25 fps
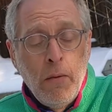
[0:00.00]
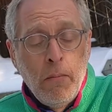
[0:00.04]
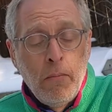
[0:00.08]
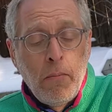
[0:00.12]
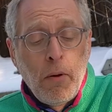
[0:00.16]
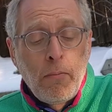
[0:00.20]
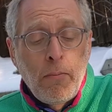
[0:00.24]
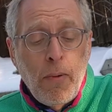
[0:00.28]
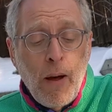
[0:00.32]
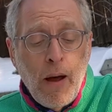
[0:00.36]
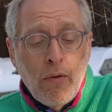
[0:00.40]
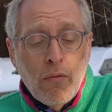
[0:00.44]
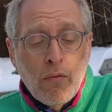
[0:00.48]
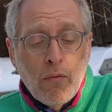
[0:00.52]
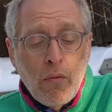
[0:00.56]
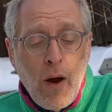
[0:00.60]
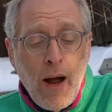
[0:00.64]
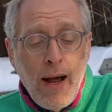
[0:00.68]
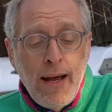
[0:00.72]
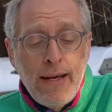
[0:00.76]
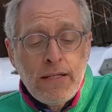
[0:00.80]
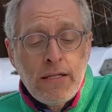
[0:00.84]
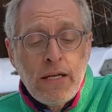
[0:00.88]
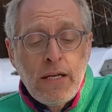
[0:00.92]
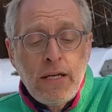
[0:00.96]
but by
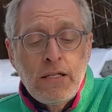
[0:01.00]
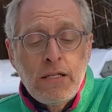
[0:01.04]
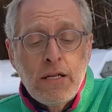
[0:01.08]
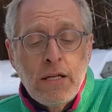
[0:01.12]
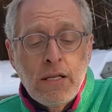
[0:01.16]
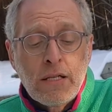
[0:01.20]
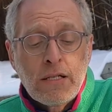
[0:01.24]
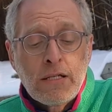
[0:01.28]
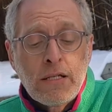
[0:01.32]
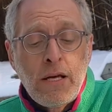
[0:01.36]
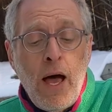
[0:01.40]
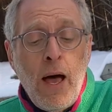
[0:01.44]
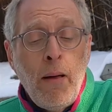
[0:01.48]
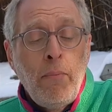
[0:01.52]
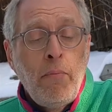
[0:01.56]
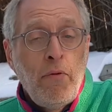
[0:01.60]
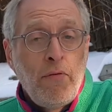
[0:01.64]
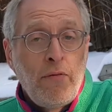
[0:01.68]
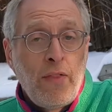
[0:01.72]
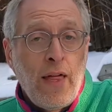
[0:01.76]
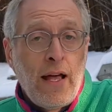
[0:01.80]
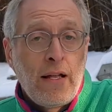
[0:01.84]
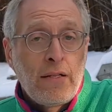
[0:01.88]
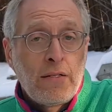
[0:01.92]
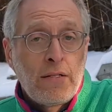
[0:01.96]
rising to the top
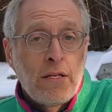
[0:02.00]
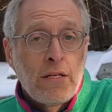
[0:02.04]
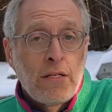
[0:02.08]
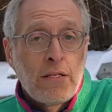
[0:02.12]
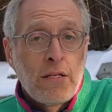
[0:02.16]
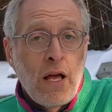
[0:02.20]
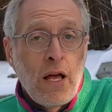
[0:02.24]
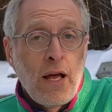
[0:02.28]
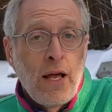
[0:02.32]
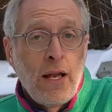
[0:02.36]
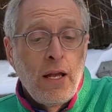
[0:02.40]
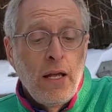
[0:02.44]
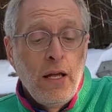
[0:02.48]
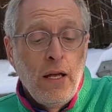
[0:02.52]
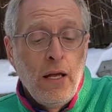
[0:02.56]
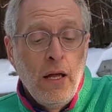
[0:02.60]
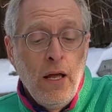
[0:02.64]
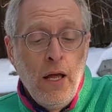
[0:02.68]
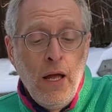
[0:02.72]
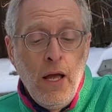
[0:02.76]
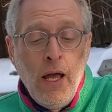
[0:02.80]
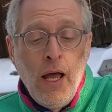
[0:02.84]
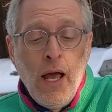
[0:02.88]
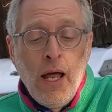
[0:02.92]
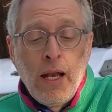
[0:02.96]
of that society
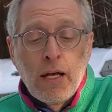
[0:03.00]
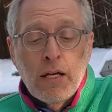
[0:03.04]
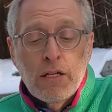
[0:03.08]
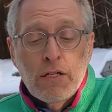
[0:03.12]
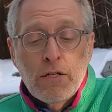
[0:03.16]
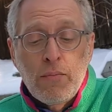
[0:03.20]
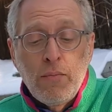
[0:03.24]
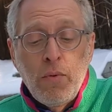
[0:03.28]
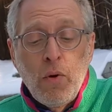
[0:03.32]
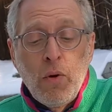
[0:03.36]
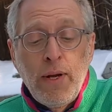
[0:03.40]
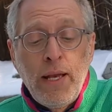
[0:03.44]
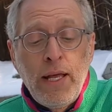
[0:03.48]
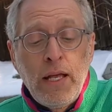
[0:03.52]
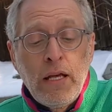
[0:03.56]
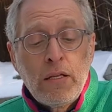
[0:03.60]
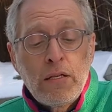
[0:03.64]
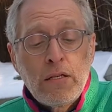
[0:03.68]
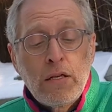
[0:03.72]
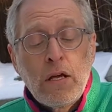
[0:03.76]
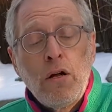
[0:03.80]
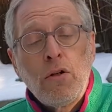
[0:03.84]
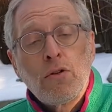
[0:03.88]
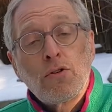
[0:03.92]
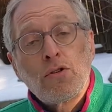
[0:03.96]
and exploiting
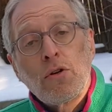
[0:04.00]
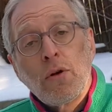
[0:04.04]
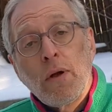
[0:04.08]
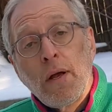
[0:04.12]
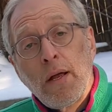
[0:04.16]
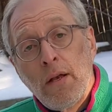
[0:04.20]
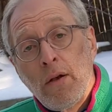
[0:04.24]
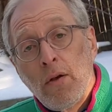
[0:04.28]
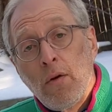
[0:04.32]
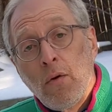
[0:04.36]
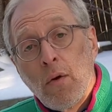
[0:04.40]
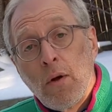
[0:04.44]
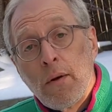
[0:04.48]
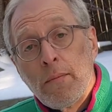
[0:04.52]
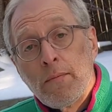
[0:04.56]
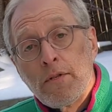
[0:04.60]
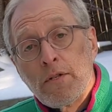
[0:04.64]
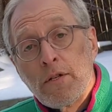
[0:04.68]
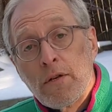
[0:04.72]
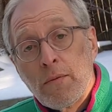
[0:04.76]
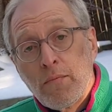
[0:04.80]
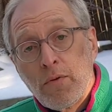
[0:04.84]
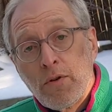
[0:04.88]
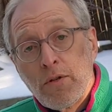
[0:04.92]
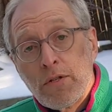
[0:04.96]
its culture and norms
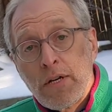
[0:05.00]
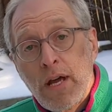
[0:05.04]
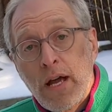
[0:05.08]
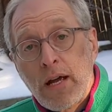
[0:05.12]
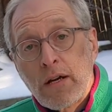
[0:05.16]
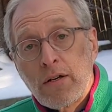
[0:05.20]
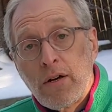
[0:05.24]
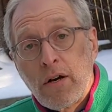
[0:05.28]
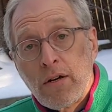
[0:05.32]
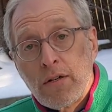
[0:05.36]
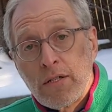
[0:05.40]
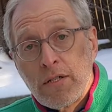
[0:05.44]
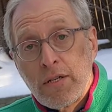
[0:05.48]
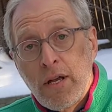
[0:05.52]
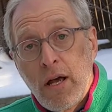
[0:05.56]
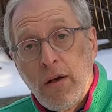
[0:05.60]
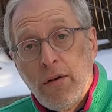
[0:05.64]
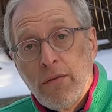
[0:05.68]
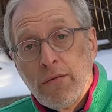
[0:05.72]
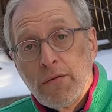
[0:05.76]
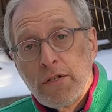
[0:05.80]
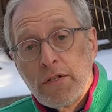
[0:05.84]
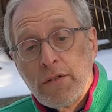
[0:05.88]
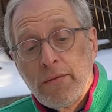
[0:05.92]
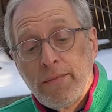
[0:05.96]
to protect
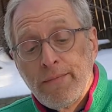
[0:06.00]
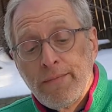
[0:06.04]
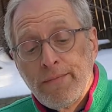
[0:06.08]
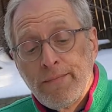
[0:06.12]
ourselves.